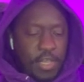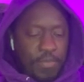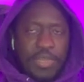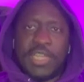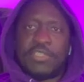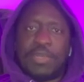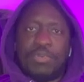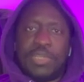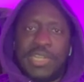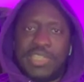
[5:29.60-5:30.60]
Next up
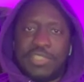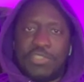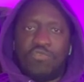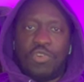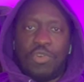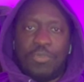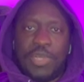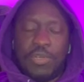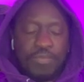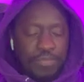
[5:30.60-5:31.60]
on the list is Royal
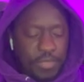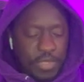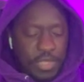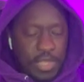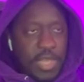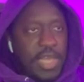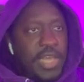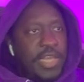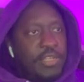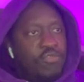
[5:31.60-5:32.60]
Mail,
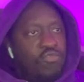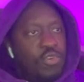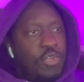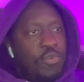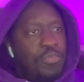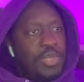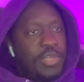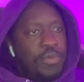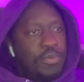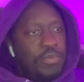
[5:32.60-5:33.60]
and Royal
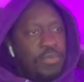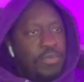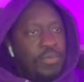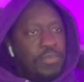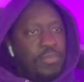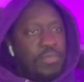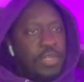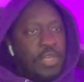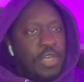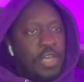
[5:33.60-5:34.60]
Mail
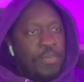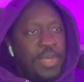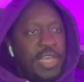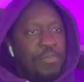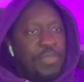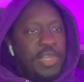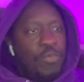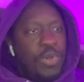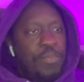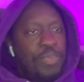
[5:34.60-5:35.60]
paid me
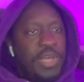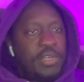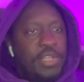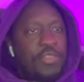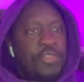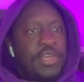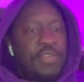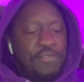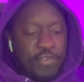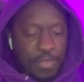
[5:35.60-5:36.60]

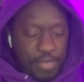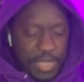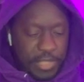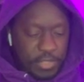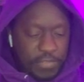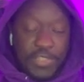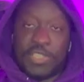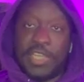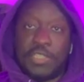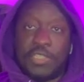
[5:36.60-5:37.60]
£1.33 for
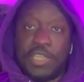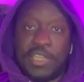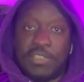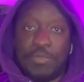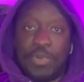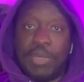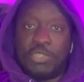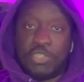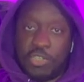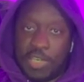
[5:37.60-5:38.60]
10 shares, but I'm
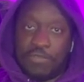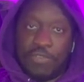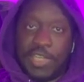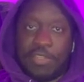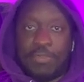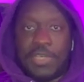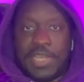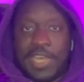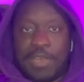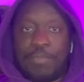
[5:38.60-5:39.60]
just trying to find them on the
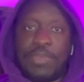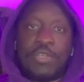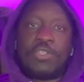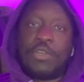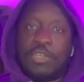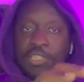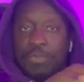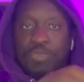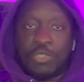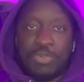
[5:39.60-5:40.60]
app because I've got a
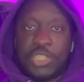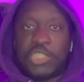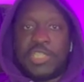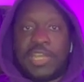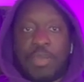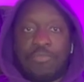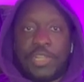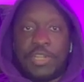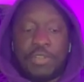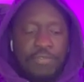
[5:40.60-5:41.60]
separate spreadsheet that I'm
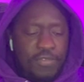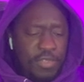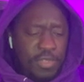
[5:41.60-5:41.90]
reading off.